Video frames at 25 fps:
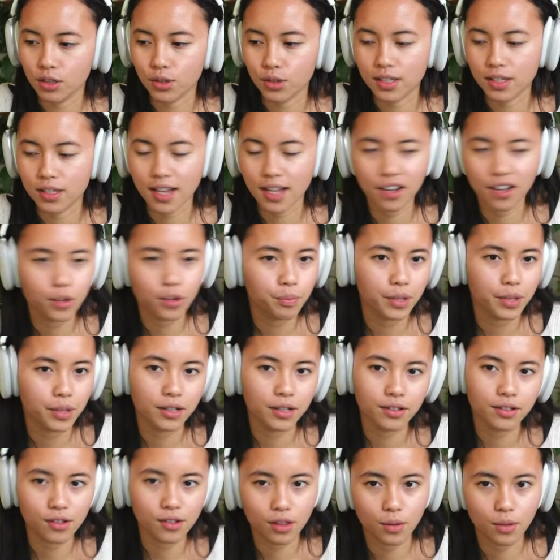your setup,
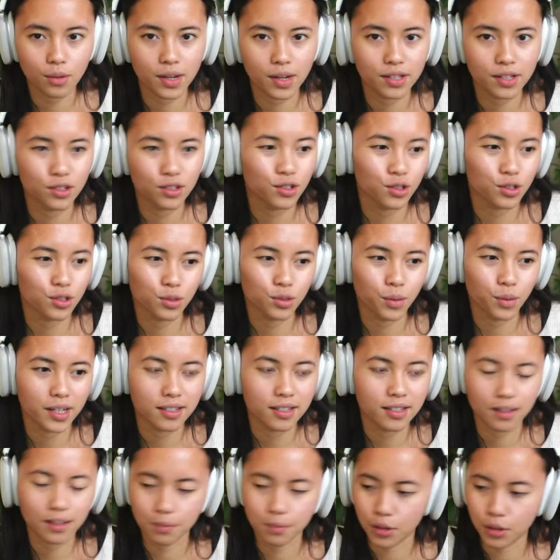because otherwise you're just
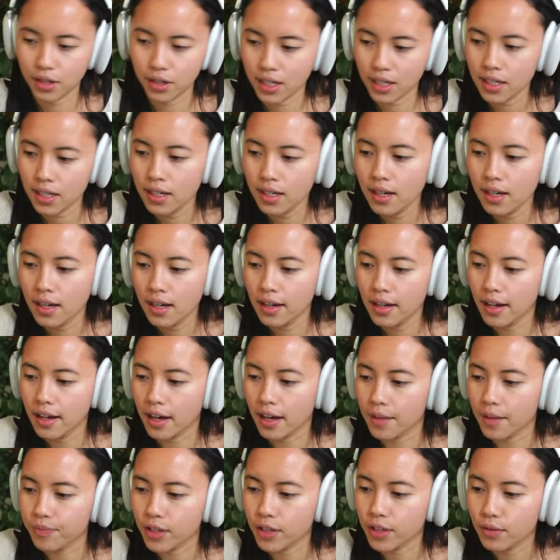wasting money.
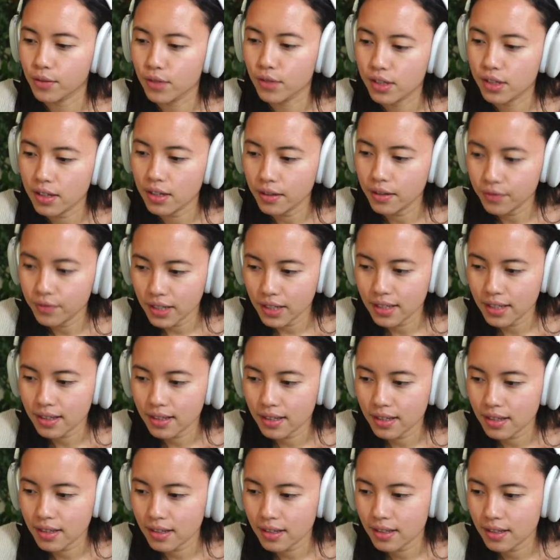Reserved
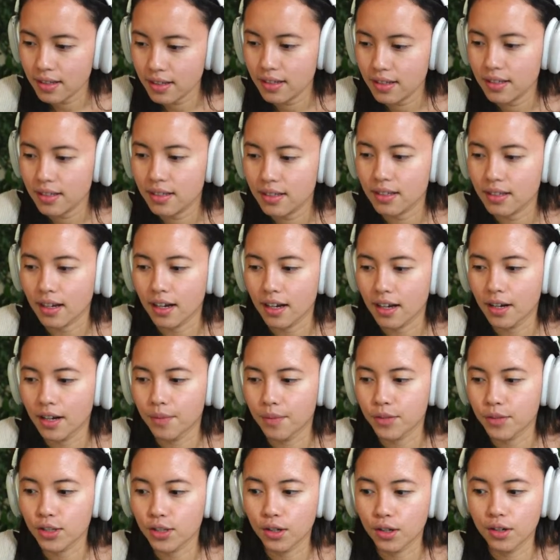instances.
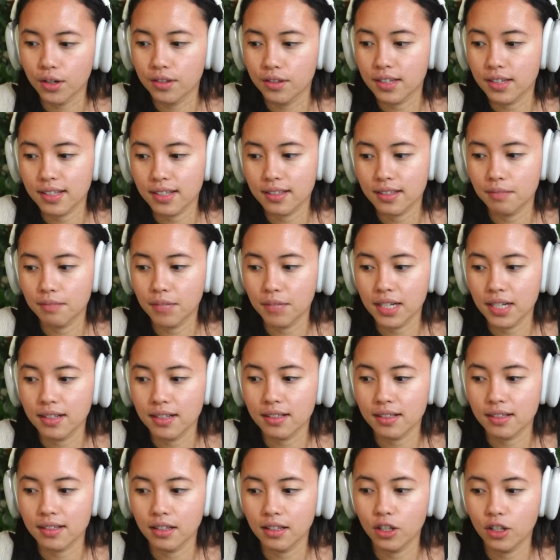So this
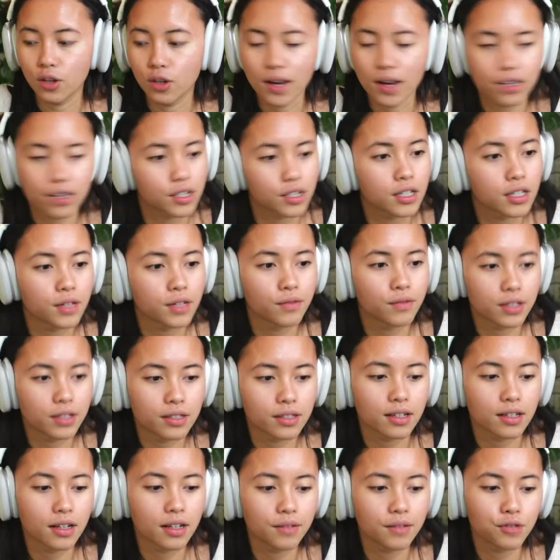means you actually
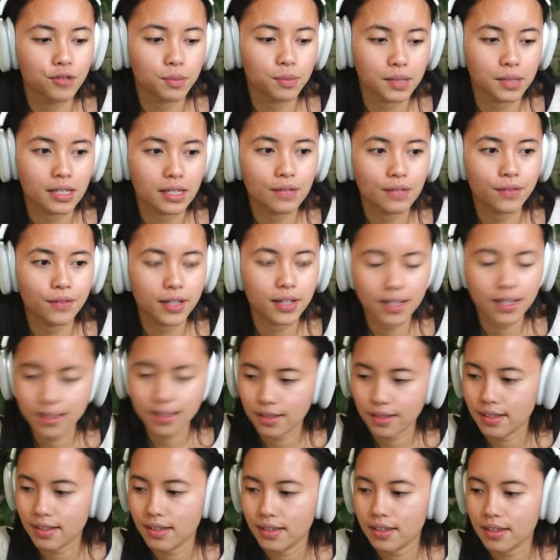reserve specific
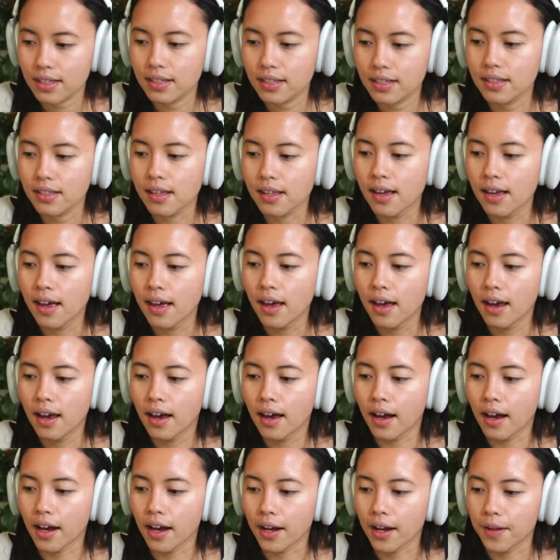instances
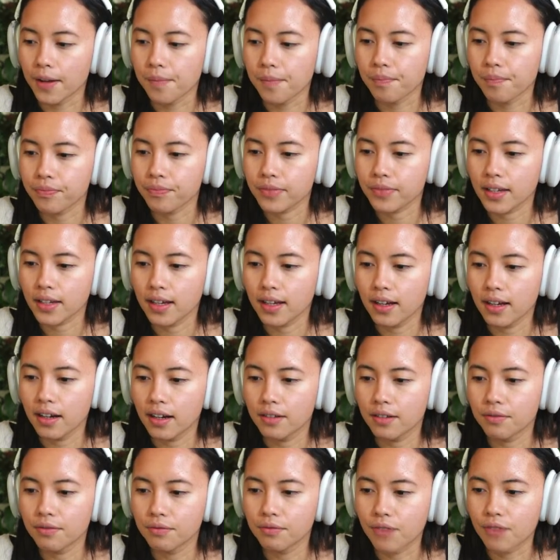
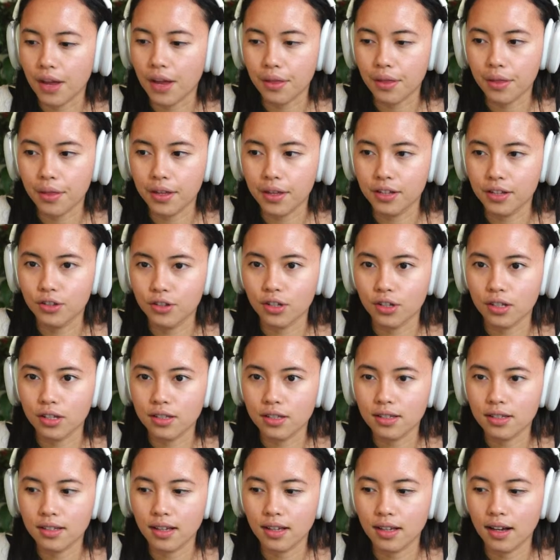rather than
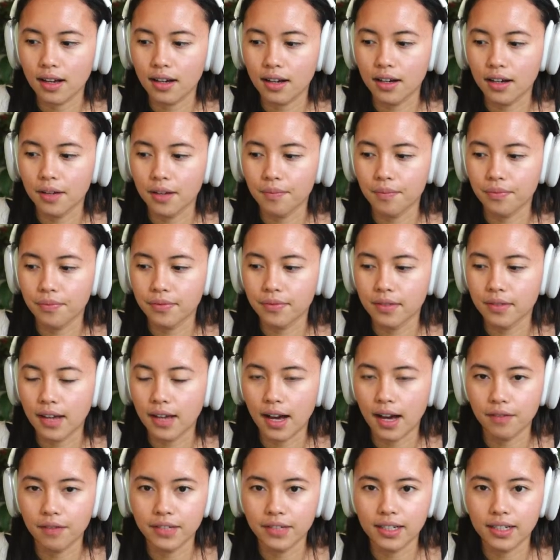just
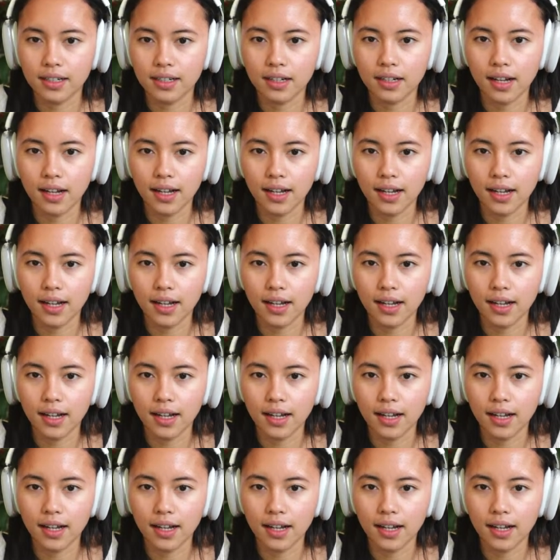having